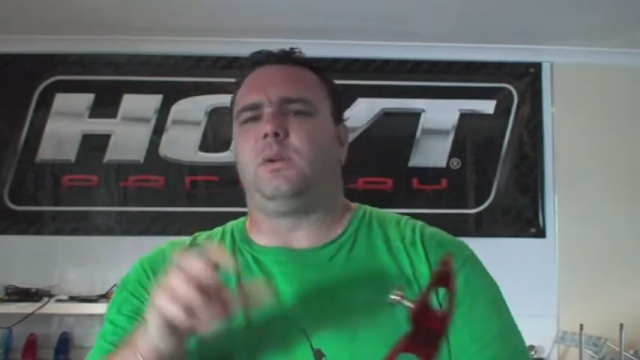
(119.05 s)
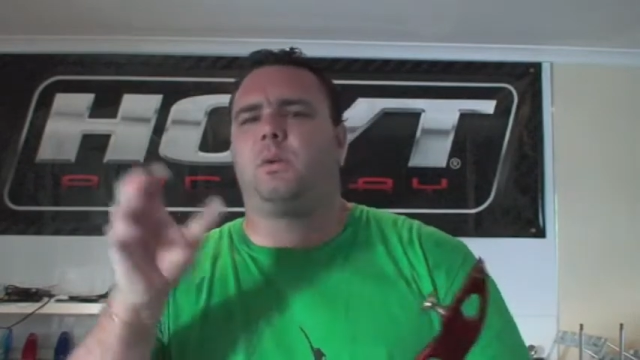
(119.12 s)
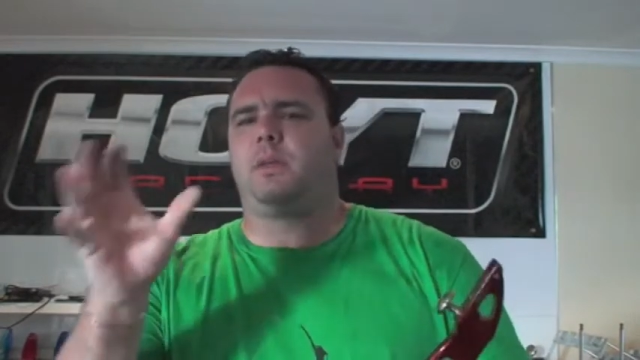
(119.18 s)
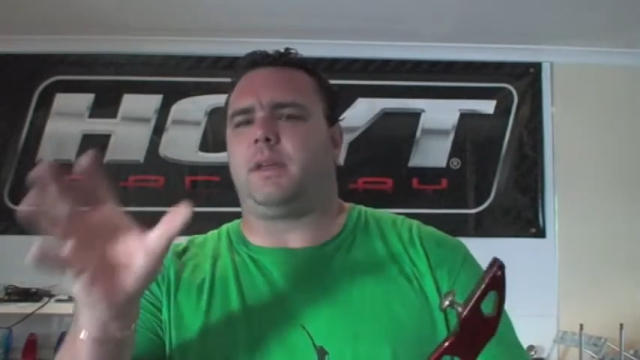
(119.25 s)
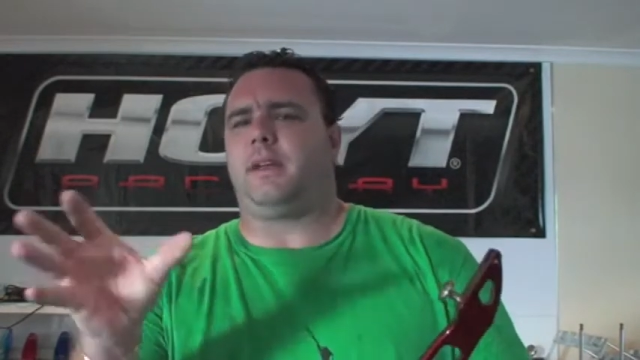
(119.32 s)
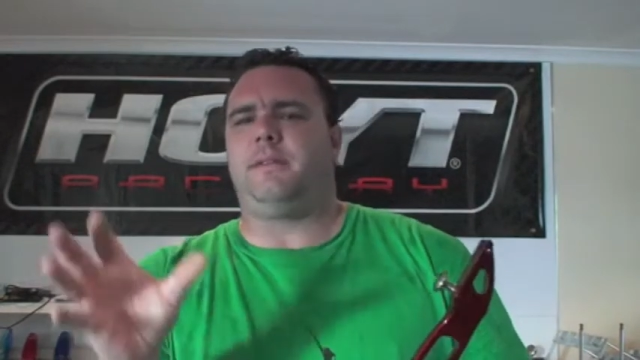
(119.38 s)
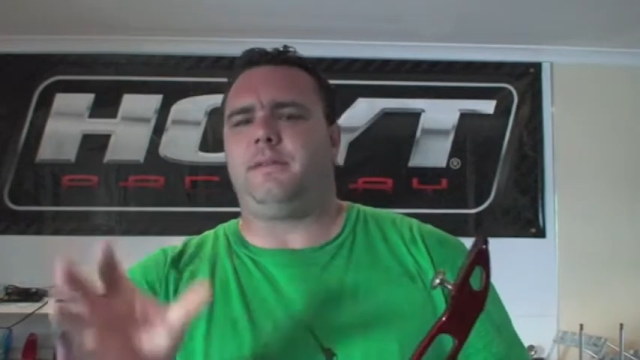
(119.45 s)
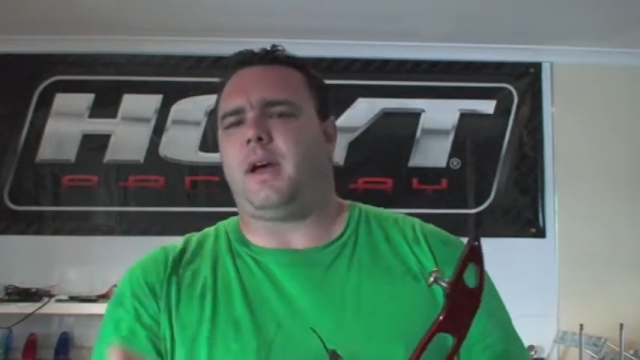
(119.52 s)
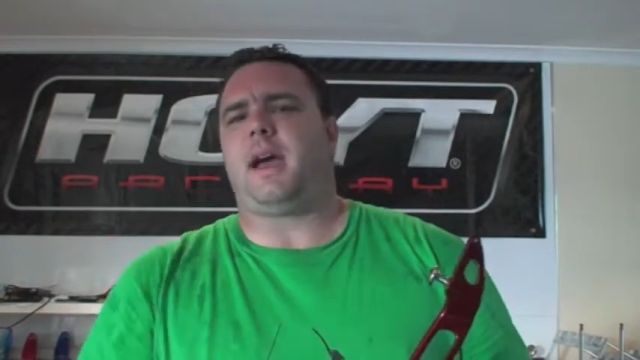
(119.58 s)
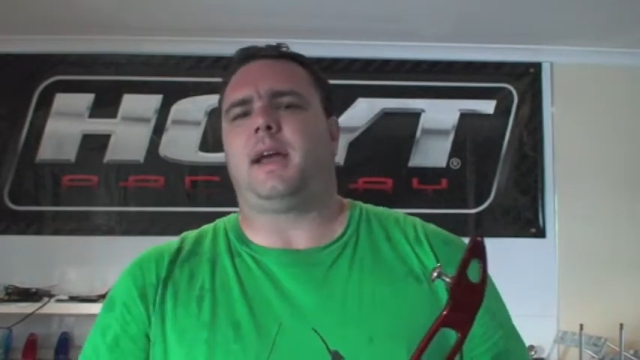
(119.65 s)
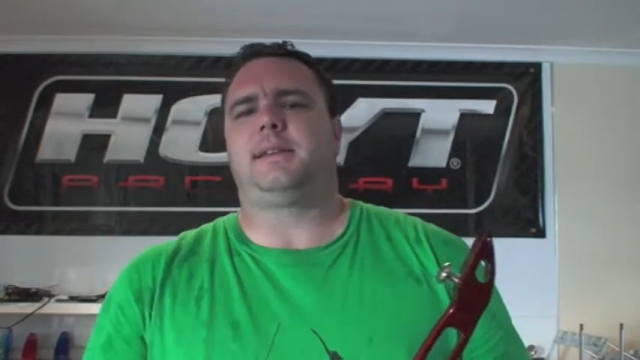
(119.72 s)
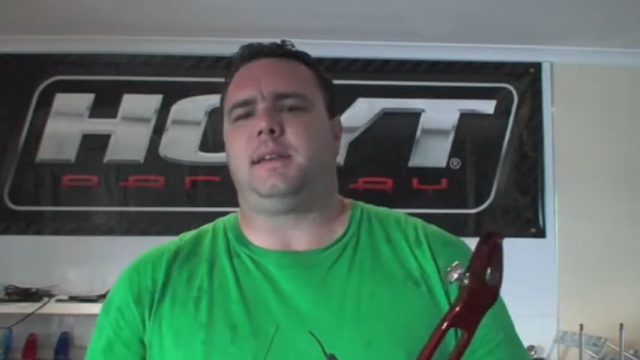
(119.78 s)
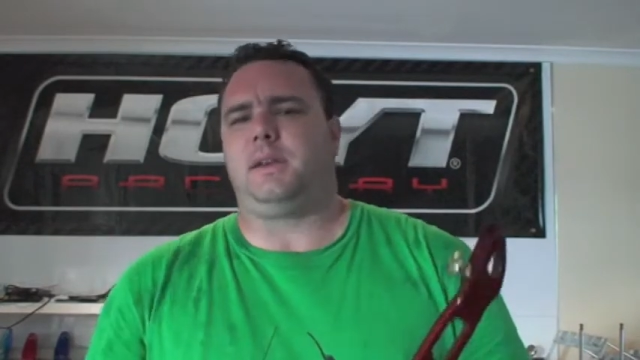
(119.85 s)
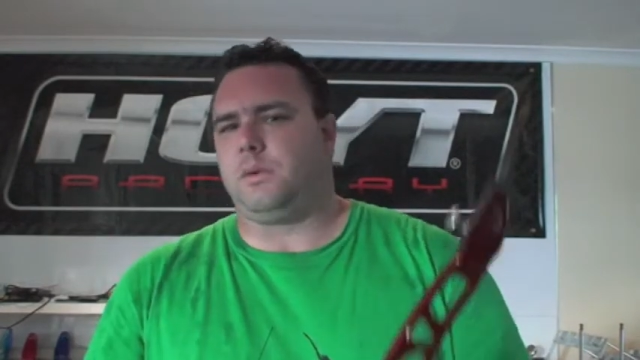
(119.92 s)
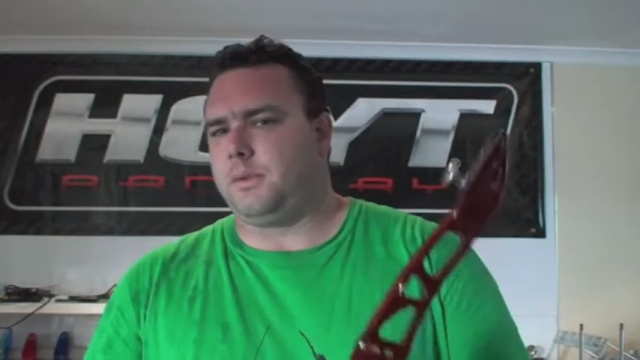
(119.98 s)
or the
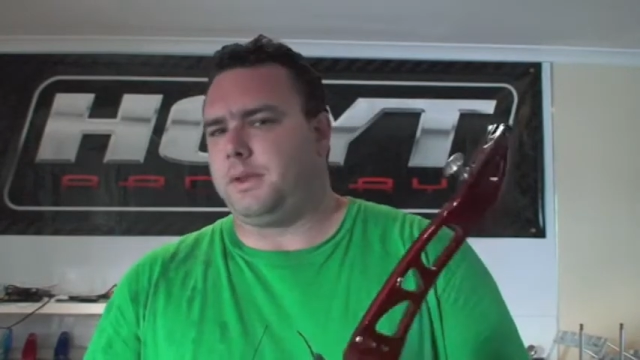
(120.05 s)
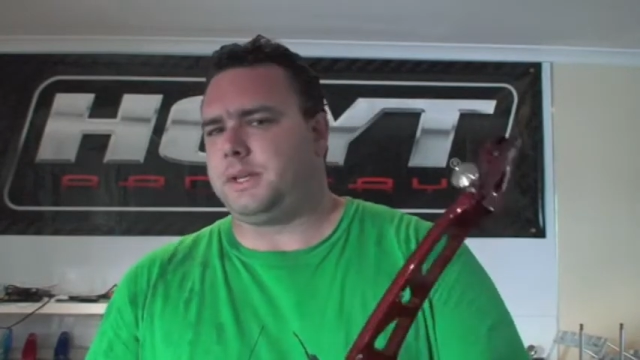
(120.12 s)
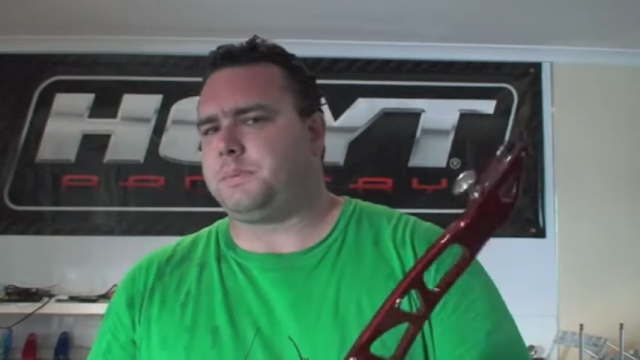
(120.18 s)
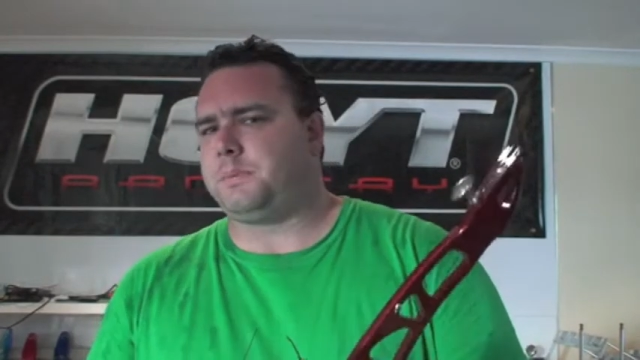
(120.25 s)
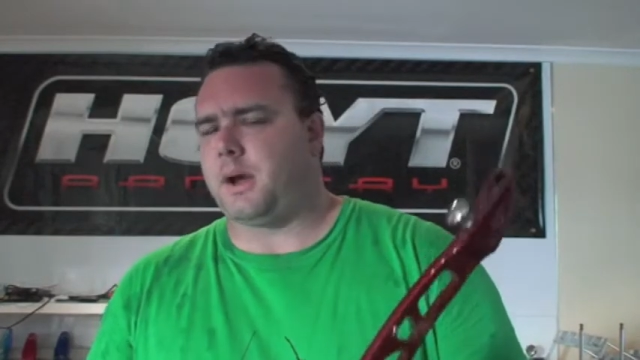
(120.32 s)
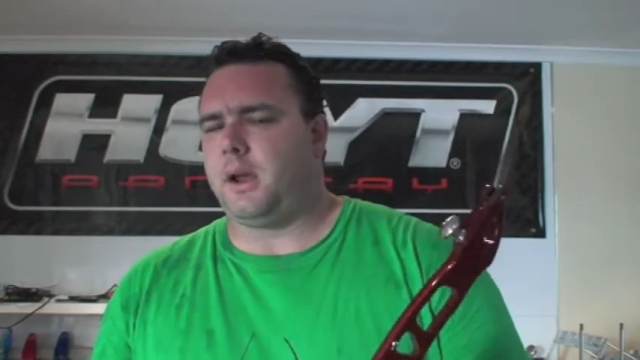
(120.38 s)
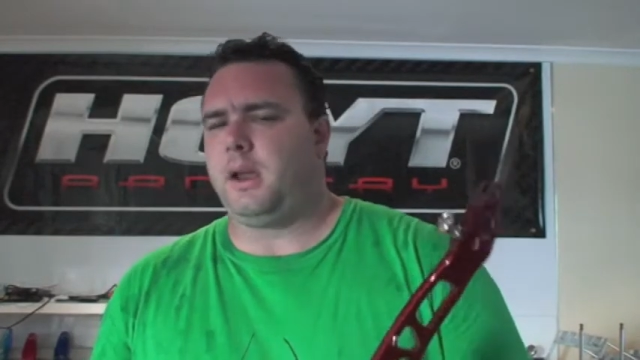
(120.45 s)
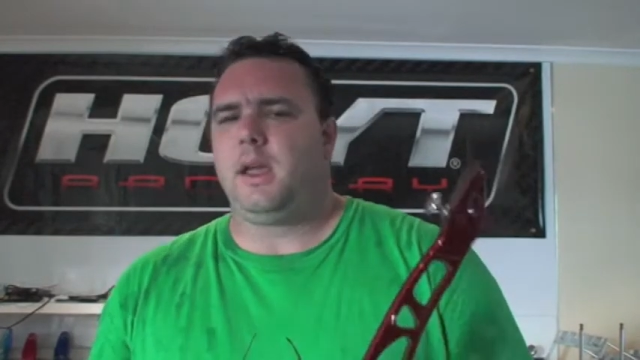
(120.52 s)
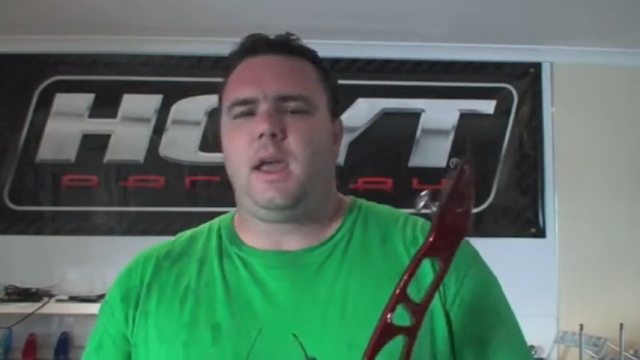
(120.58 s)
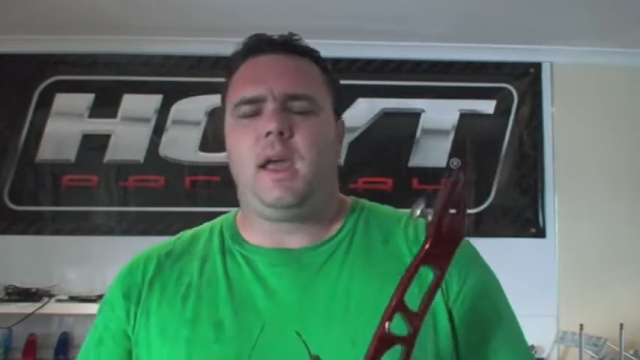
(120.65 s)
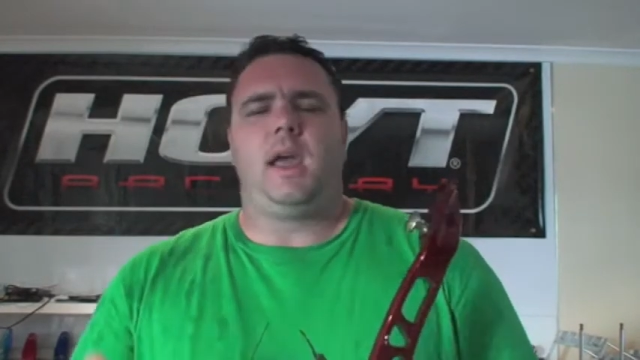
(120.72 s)
Avanti or this bow,